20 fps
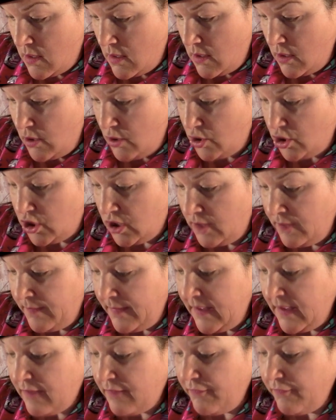you shouldn't
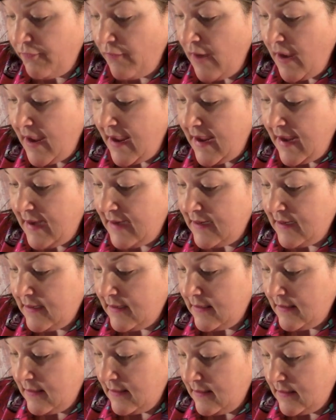be afraid
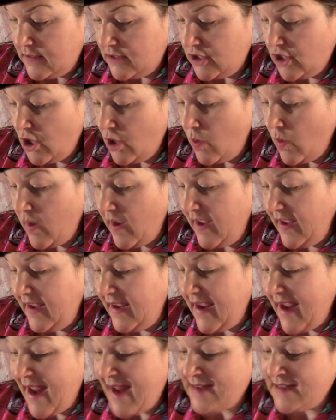to go
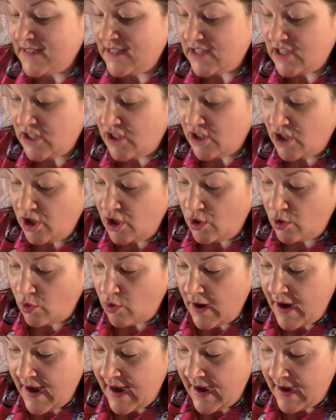against the
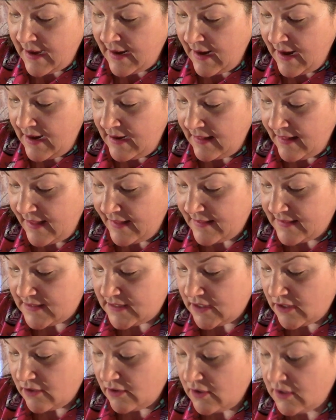grain. I kind of like this
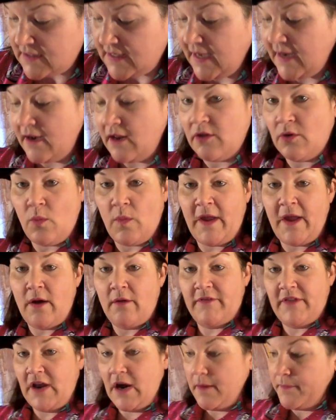here. It looks like another wing
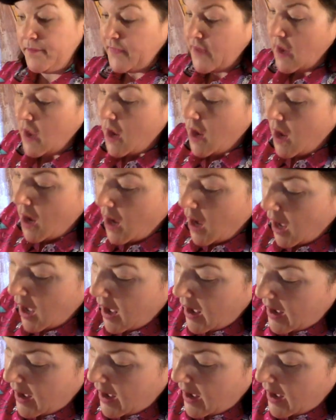over there. Uh,